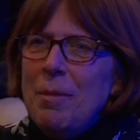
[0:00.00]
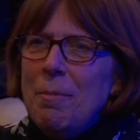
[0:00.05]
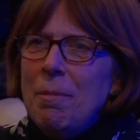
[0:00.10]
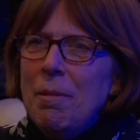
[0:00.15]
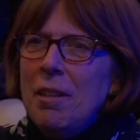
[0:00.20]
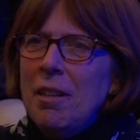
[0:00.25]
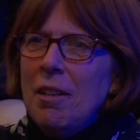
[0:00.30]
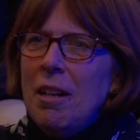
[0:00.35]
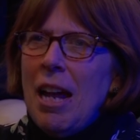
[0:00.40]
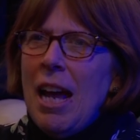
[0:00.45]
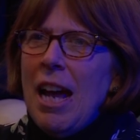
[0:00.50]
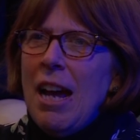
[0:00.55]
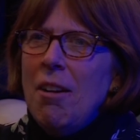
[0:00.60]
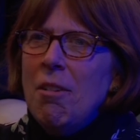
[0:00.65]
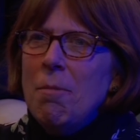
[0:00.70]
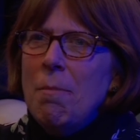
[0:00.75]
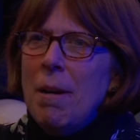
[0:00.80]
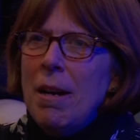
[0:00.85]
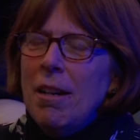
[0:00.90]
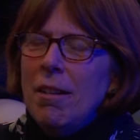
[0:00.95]
but how
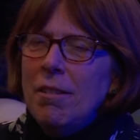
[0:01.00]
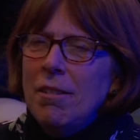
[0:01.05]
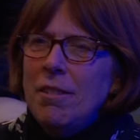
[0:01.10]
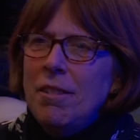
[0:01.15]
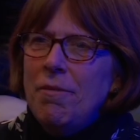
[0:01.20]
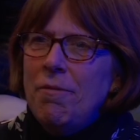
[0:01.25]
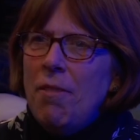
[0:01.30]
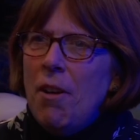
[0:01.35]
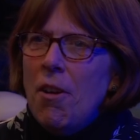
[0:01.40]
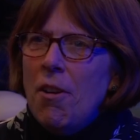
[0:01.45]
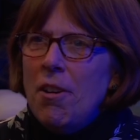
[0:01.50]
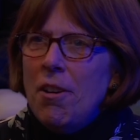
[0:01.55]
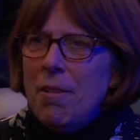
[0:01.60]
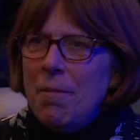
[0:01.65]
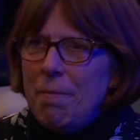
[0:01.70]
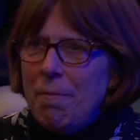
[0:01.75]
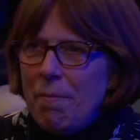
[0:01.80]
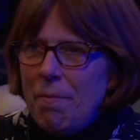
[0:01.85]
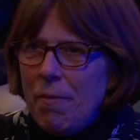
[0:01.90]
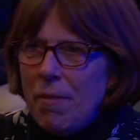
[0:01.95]
about foreign
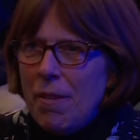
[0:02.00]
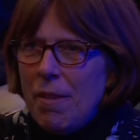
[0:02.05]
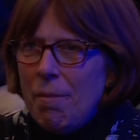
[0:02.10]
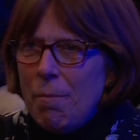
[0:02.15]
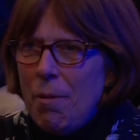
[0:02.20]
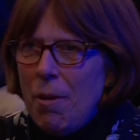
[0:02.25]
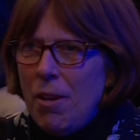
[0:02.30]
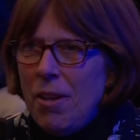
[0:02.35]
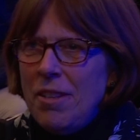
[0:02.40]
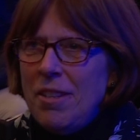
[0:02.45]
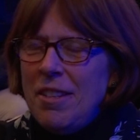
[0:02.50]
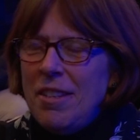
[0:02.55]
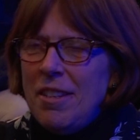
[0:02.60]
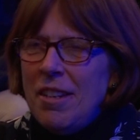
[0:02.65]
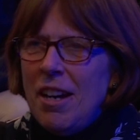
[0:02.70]
policies?